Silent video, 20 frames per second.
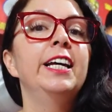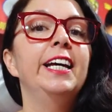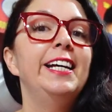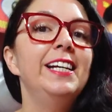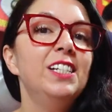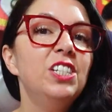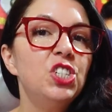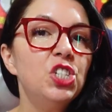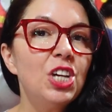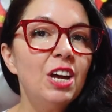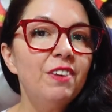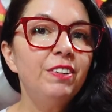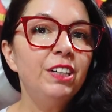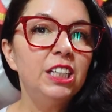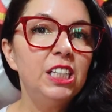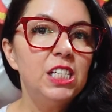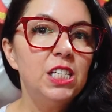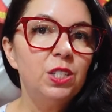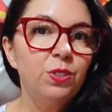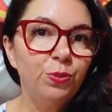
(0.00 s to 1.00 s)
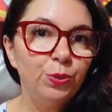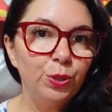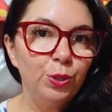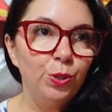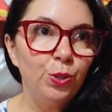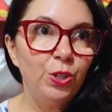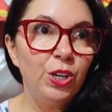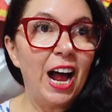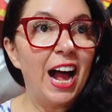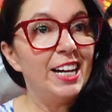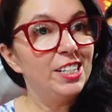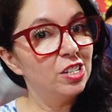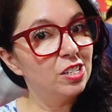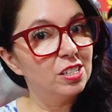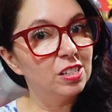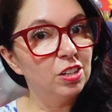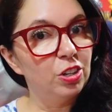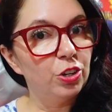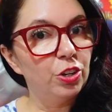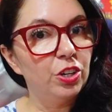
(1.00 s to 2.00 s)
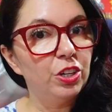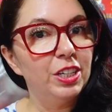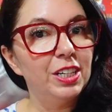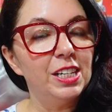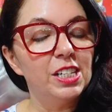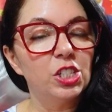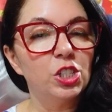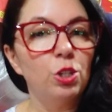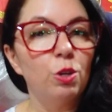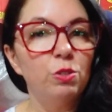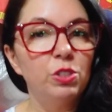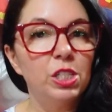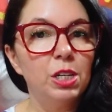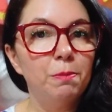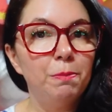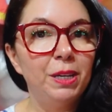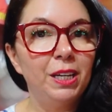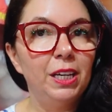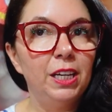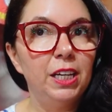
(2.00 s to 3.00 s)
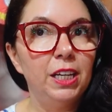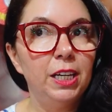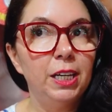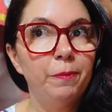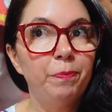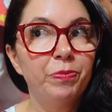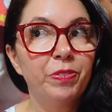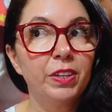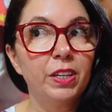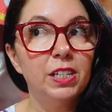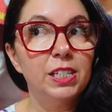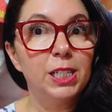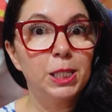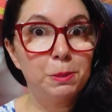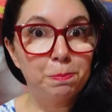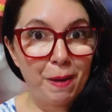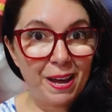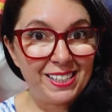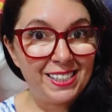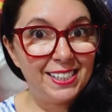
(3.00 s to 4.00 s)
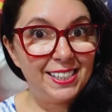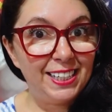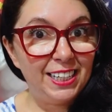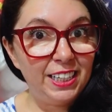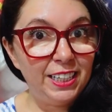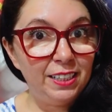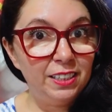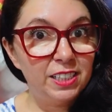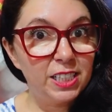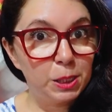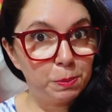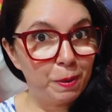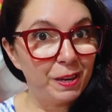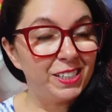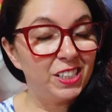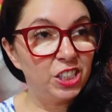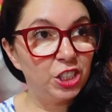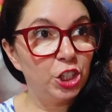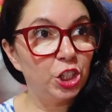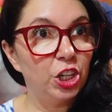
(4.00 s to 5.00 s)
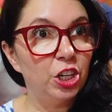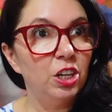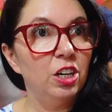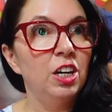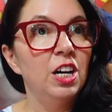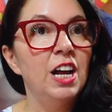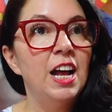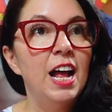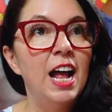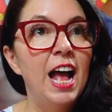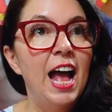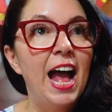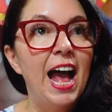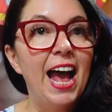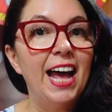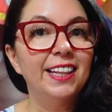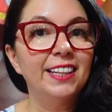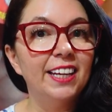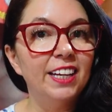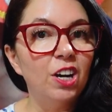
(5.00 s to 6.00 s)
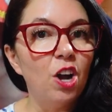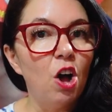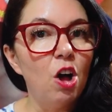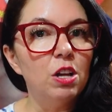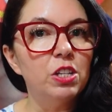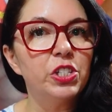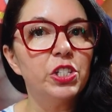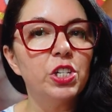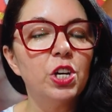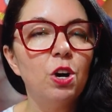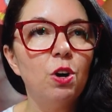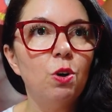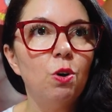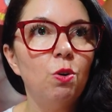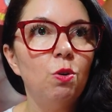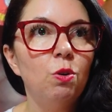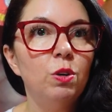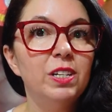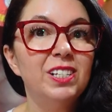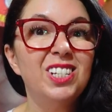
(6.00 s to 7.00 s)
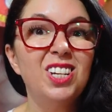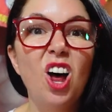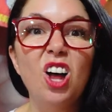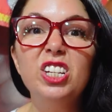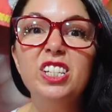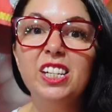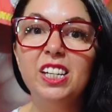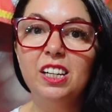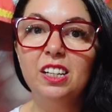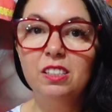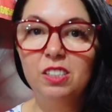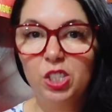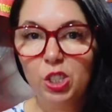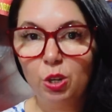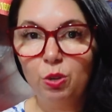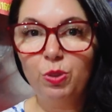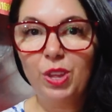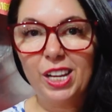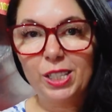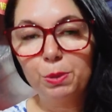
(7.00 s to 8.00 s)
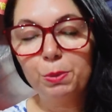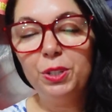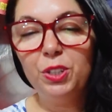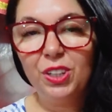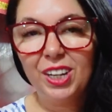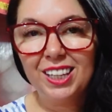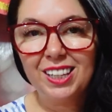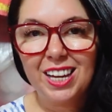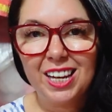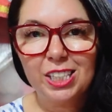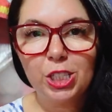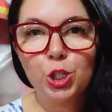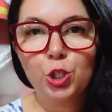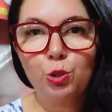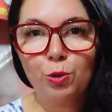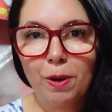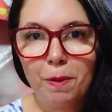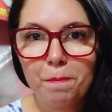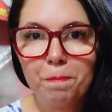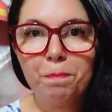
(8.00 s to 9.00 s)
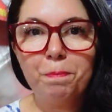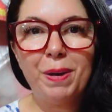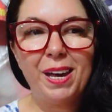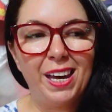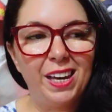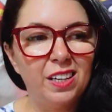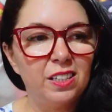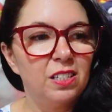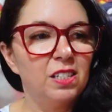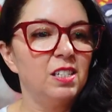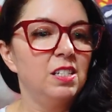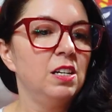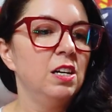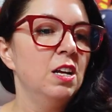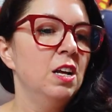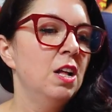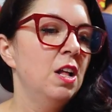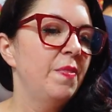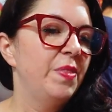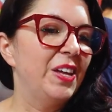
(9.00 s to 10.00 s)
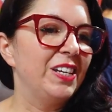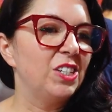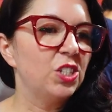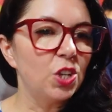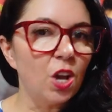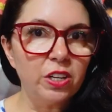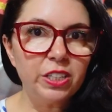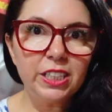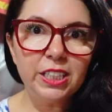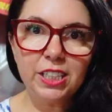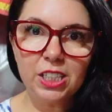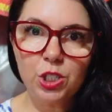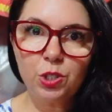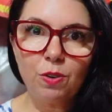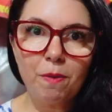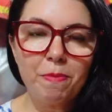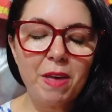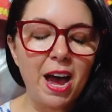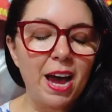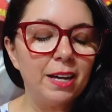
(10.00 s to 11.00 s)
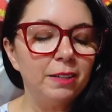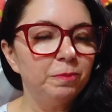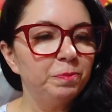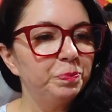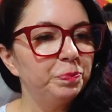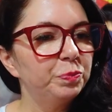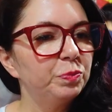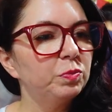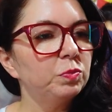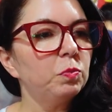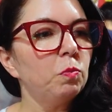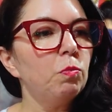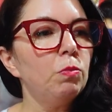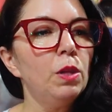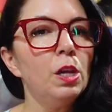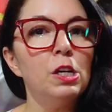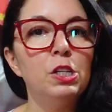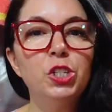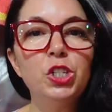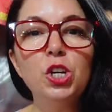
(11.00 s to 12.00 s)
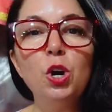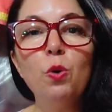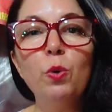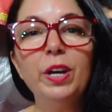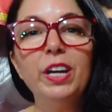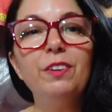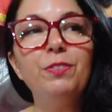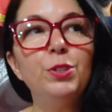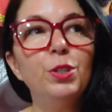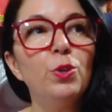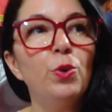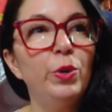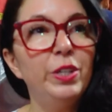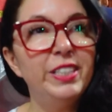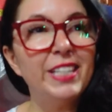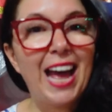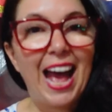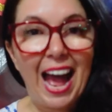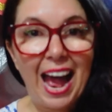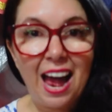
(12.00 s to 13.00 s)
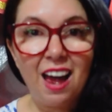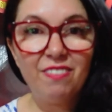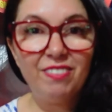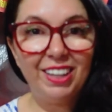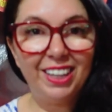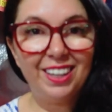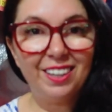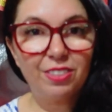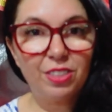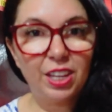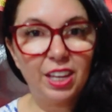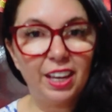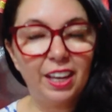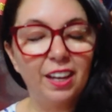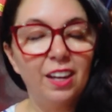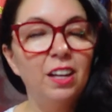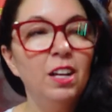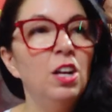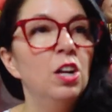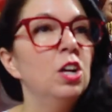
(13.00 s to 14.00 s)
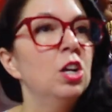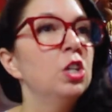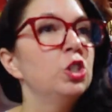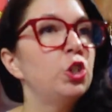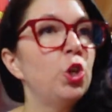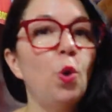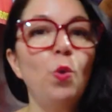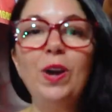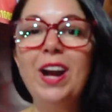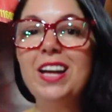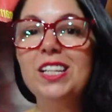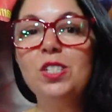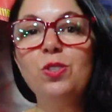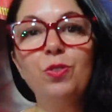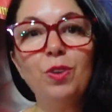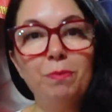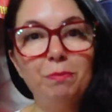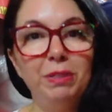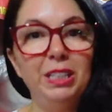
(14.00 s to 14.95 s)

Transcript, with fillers: East Javanese food, I just learned, is known to be spicy, spicier, and then also salty, so that's where you get that shrimp paste, that saltiness from that. So if you're going to have anything, don't ask for